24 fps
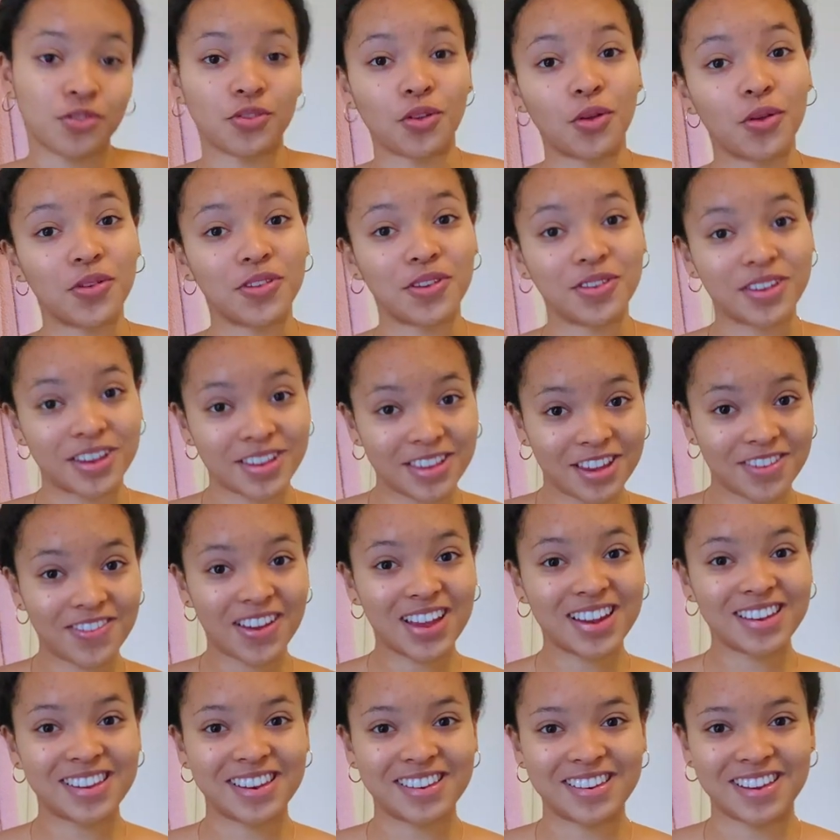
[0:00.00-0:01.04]
also
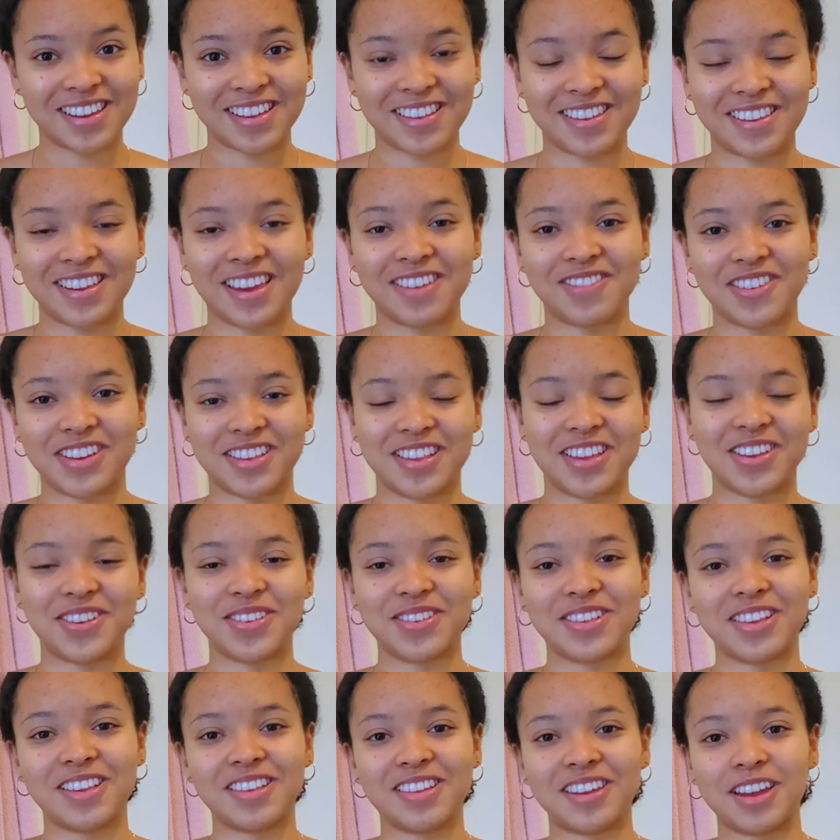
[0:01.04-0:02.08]
disadvantages to every single
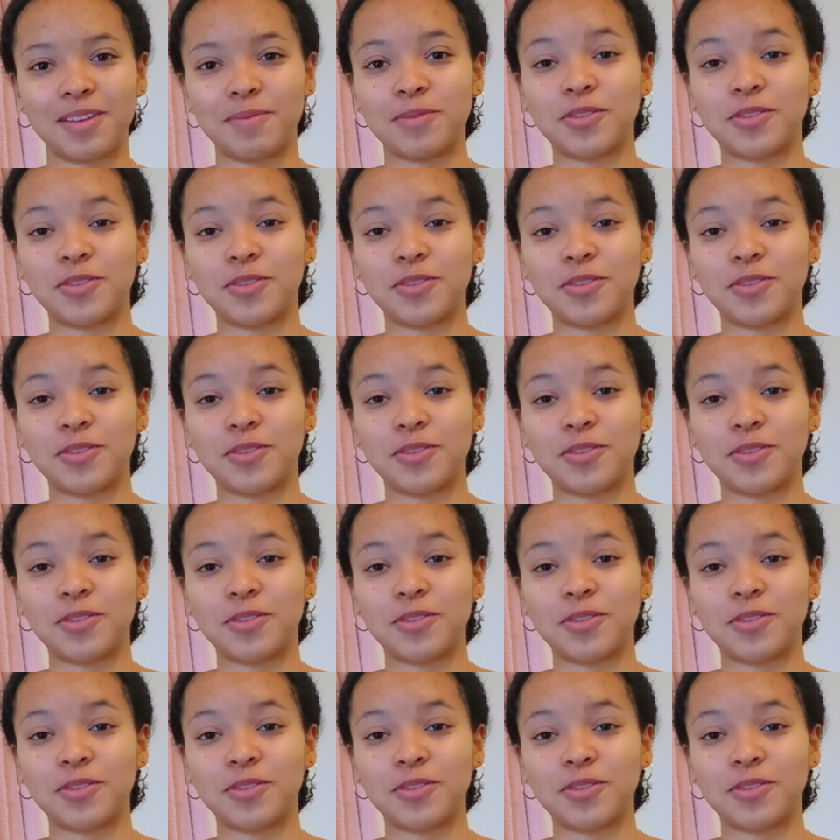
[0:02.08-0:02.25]
system.